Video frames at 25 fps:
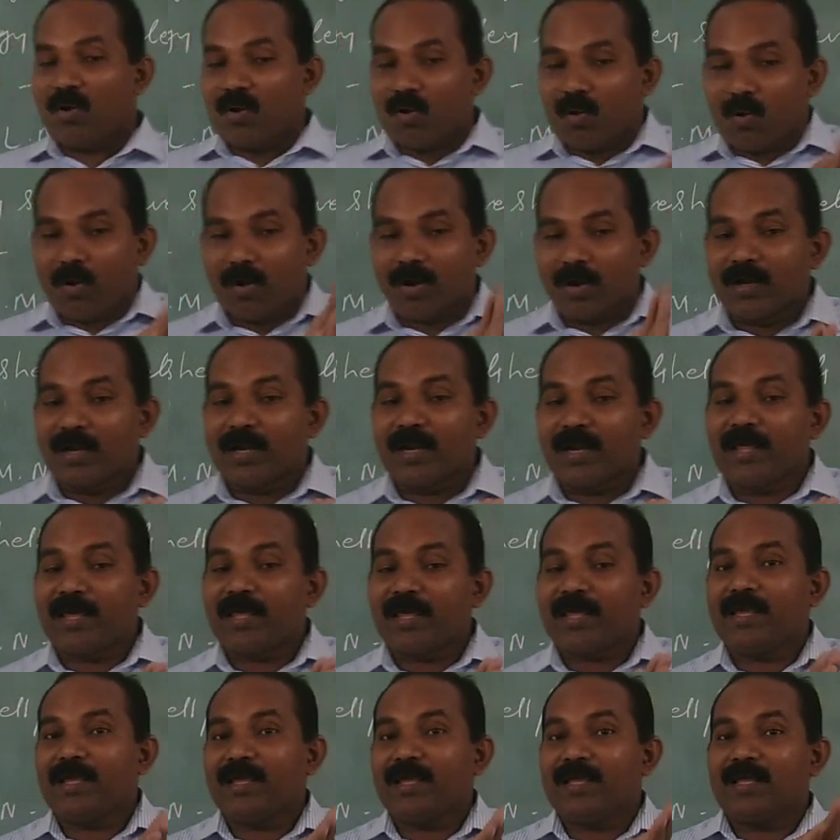
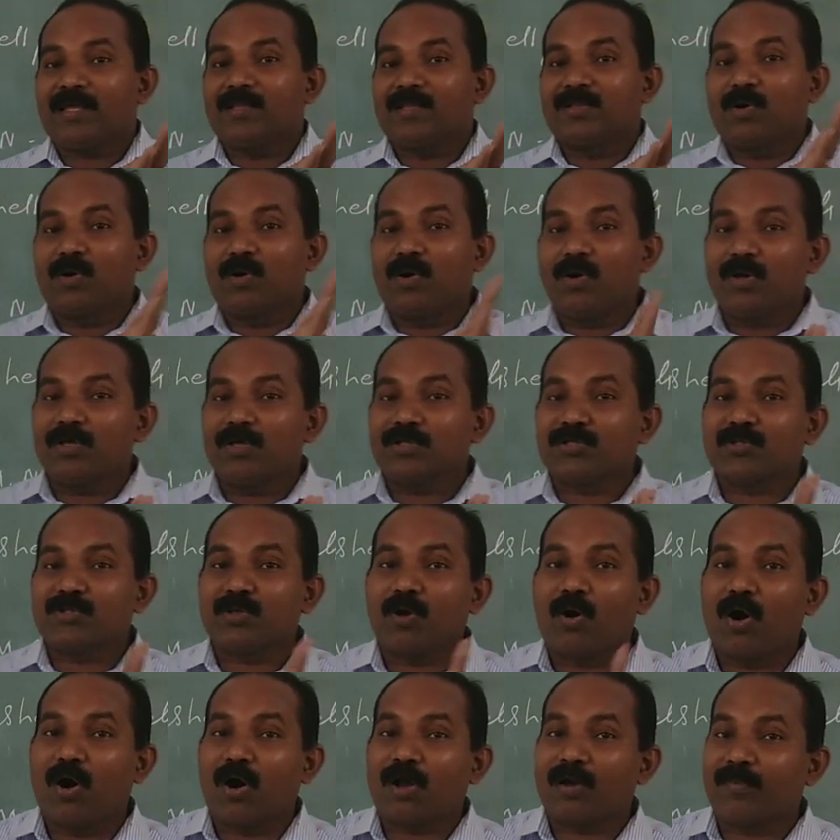Only those
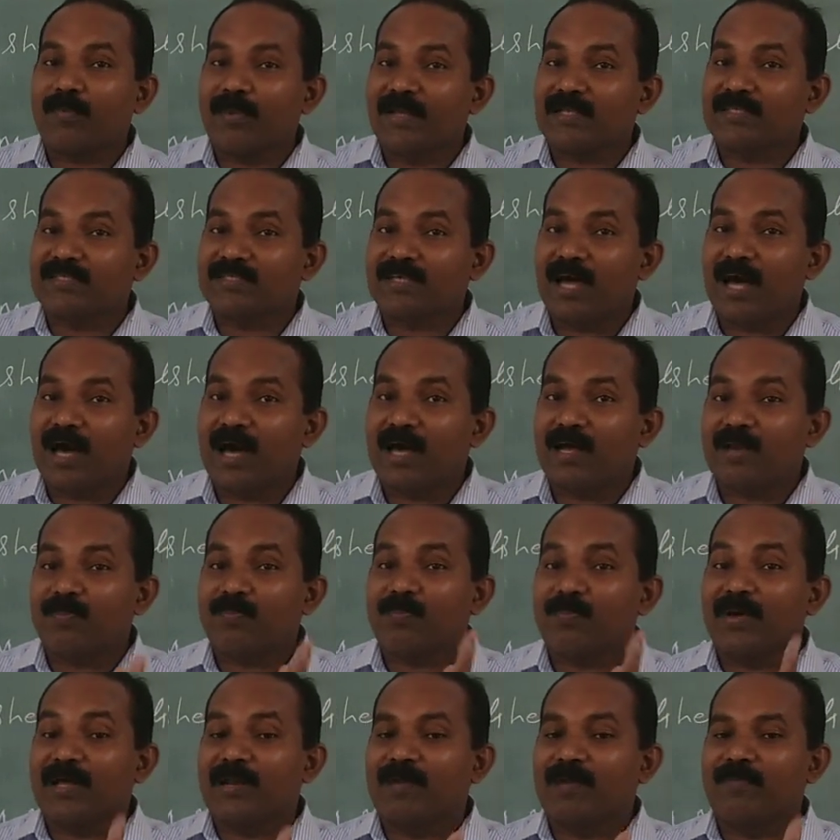orbits are
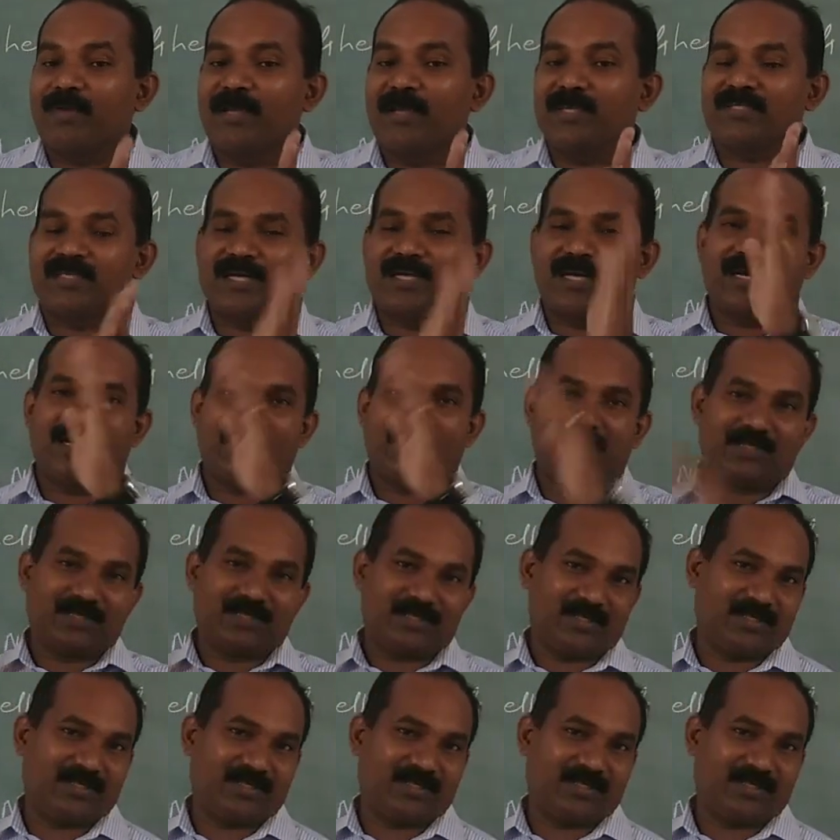permitted.